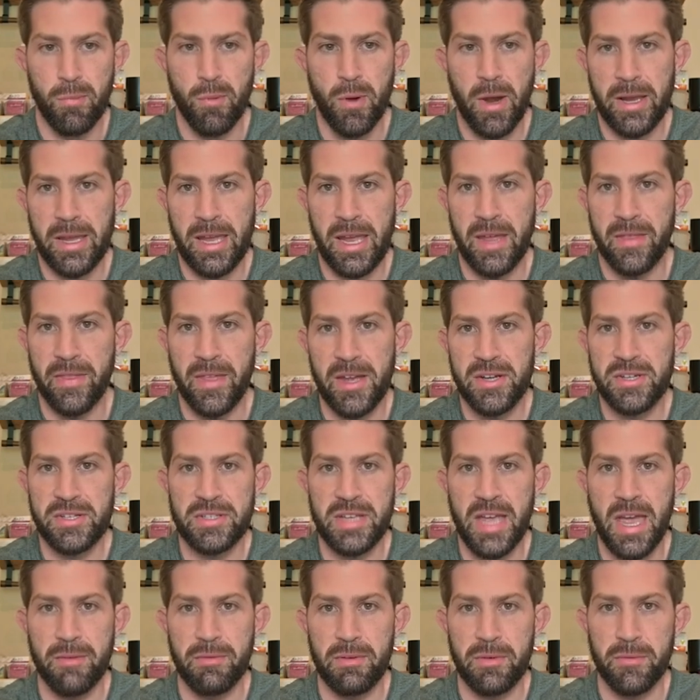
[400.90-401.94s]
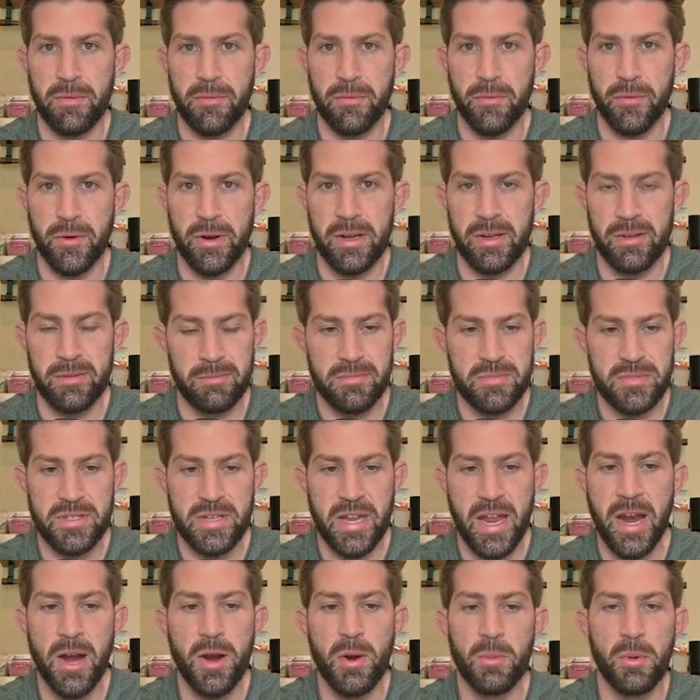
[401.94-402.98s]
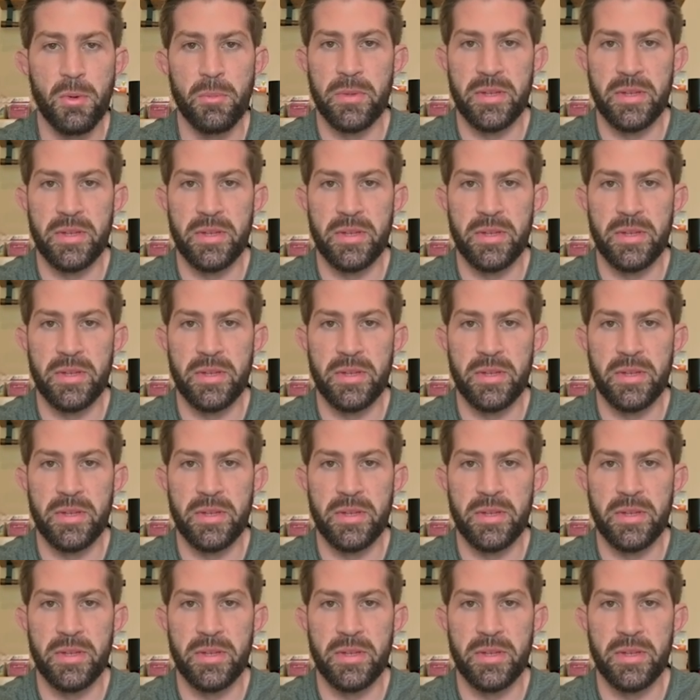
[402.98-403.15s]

Why can't they just have it for free? terrible